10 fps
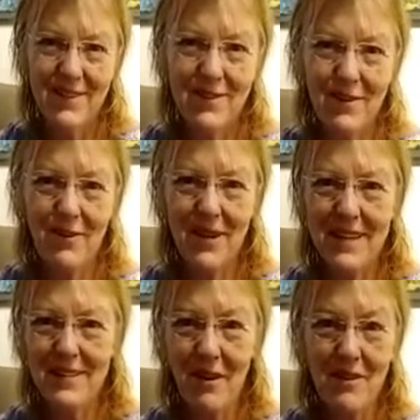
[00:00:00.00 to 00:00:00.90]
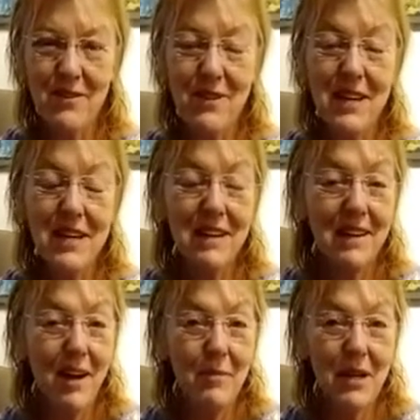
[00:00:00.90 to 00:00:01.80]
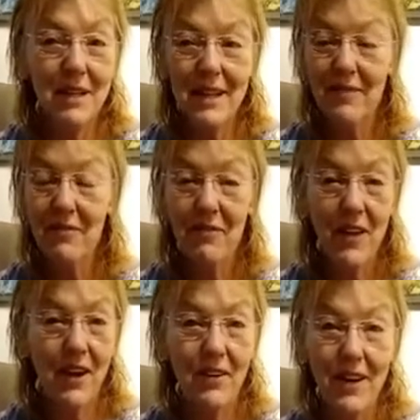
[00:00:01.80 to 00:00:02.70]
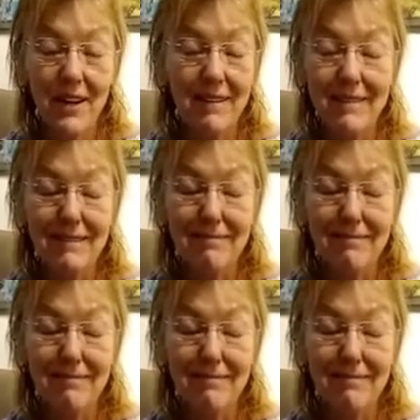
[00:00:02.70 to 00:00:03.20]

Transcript: So it's also economically a very